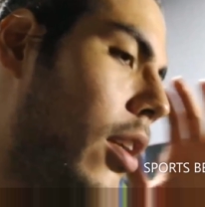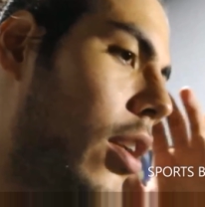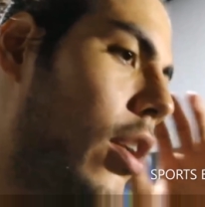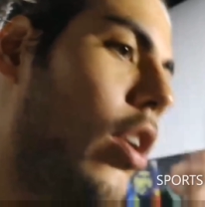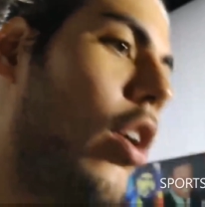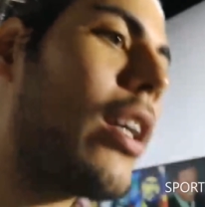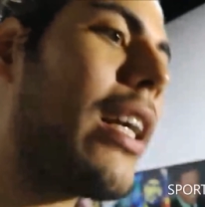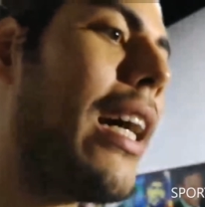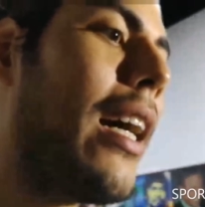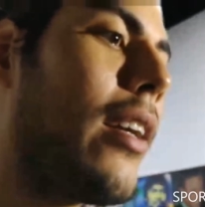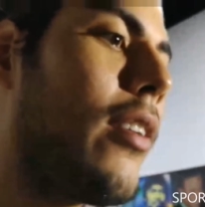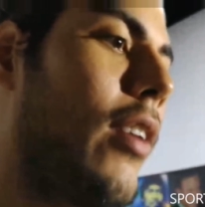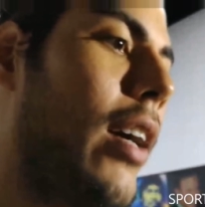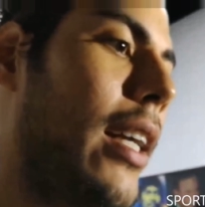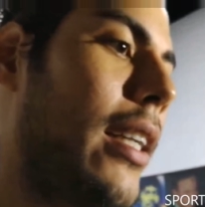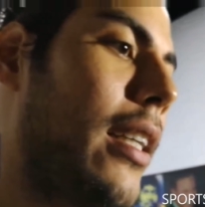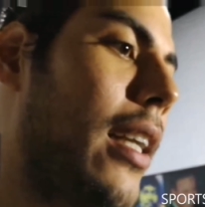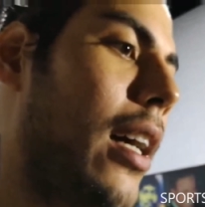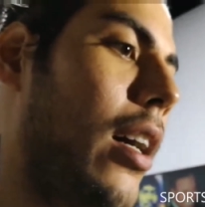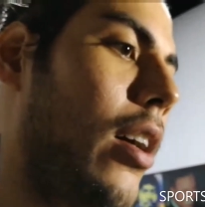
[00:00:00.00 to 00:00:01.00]
look at
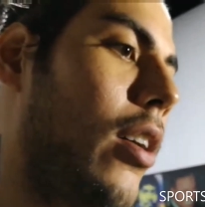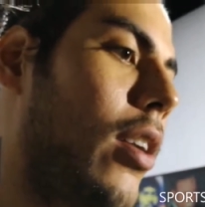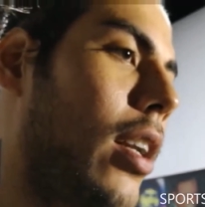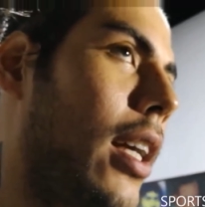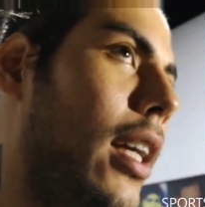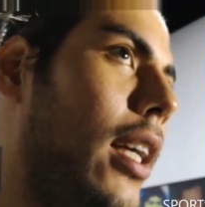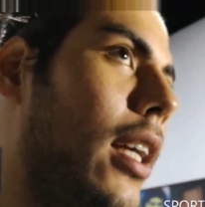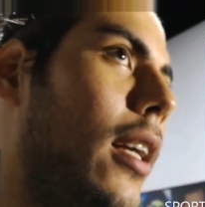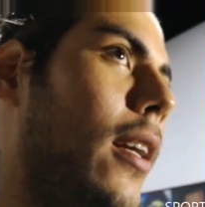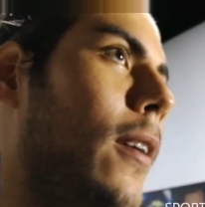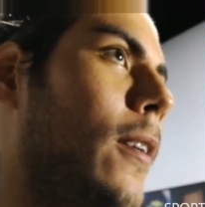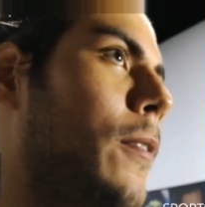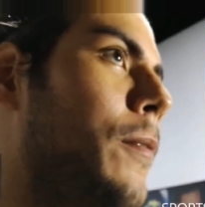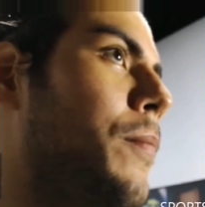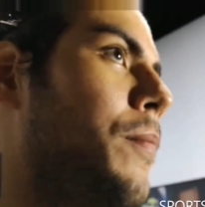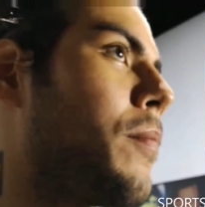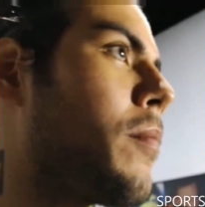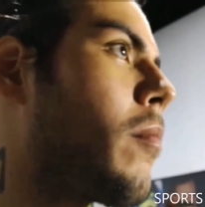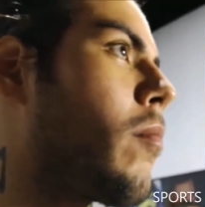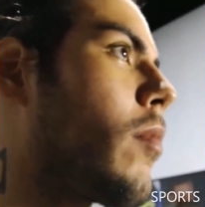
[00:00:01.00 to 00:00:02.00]
right now. Like,
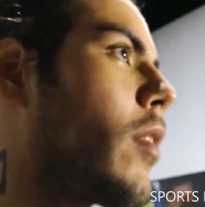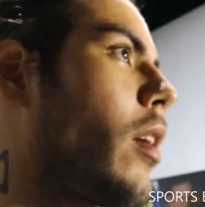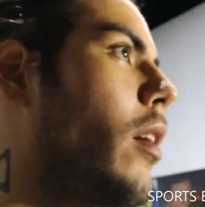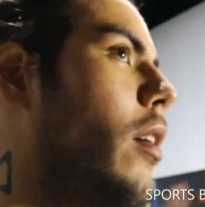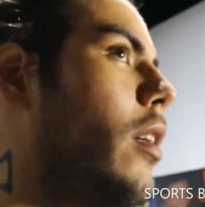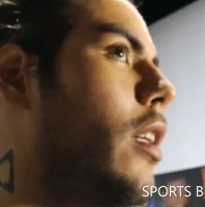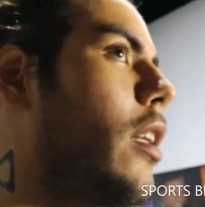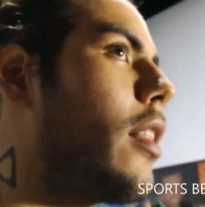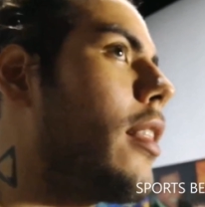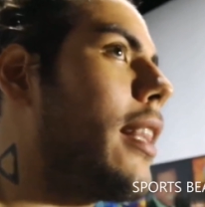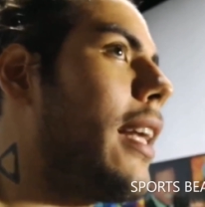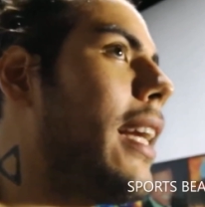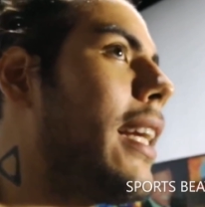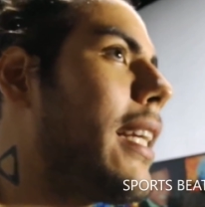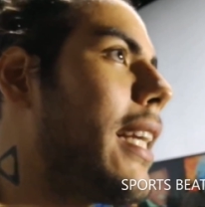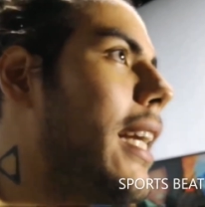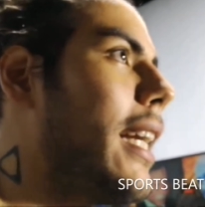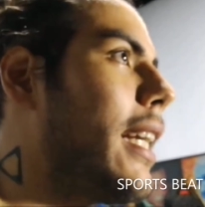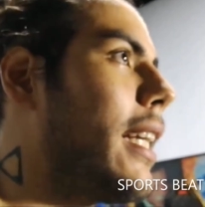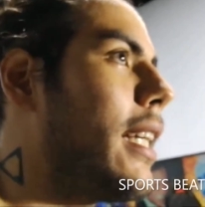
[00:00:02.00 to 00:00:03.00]

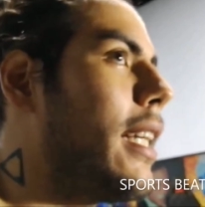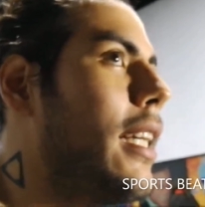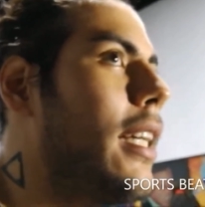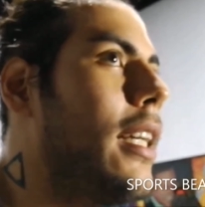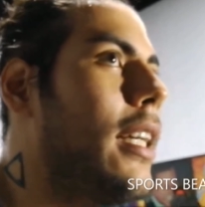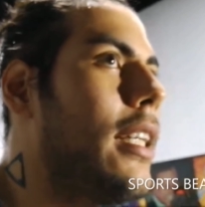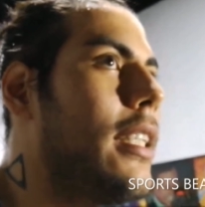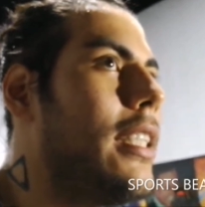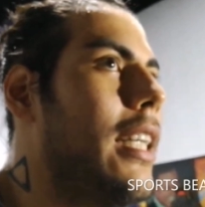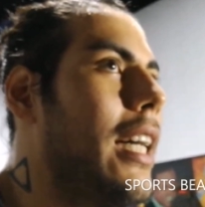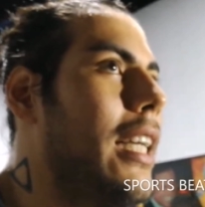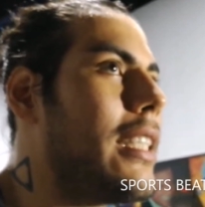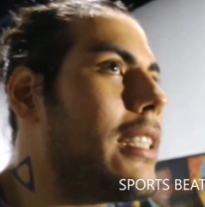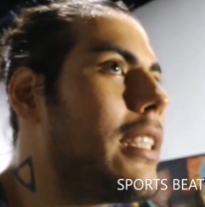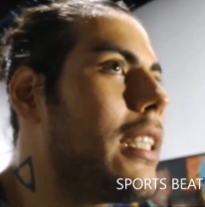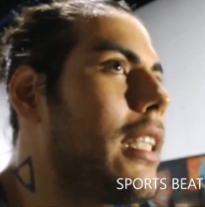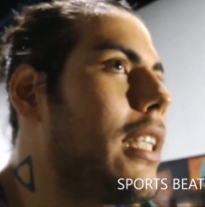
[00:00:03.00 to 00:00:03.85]
thinking that